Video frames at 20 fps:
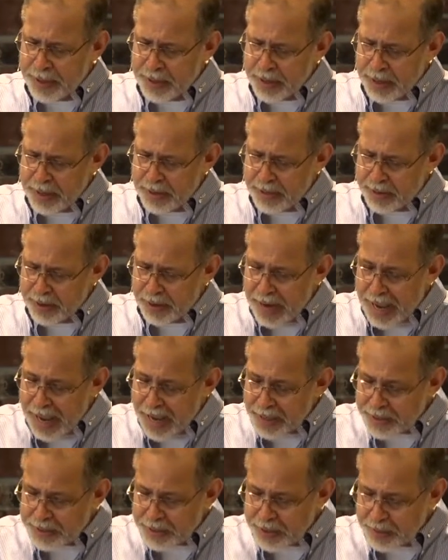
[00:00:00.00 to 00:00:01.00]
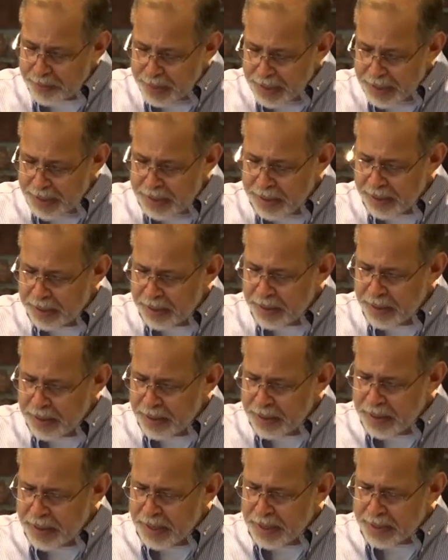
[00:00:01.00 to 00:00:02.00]
There has to be
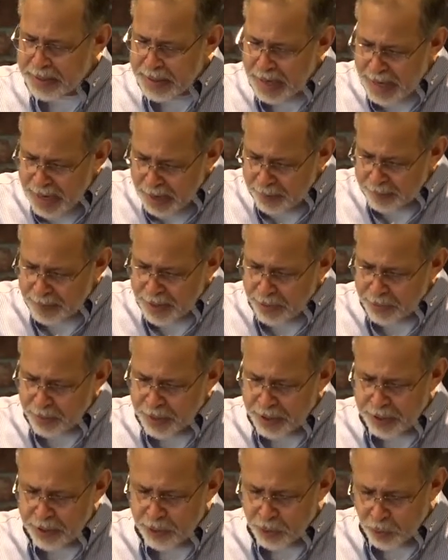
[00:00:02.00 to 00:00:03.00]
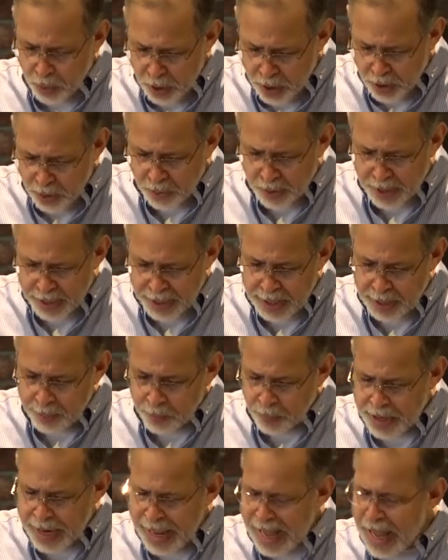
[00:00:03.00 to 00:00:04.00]
a time that we grow in Him.
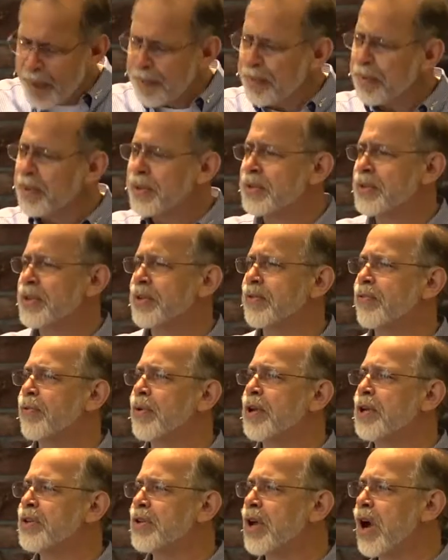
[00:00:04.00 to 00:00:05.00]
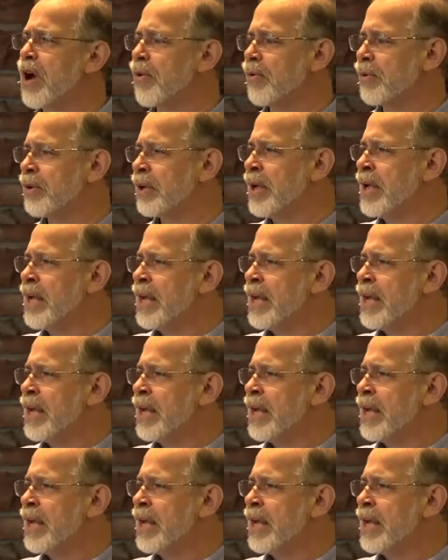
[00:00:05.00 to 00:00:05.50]
What happens if we don't?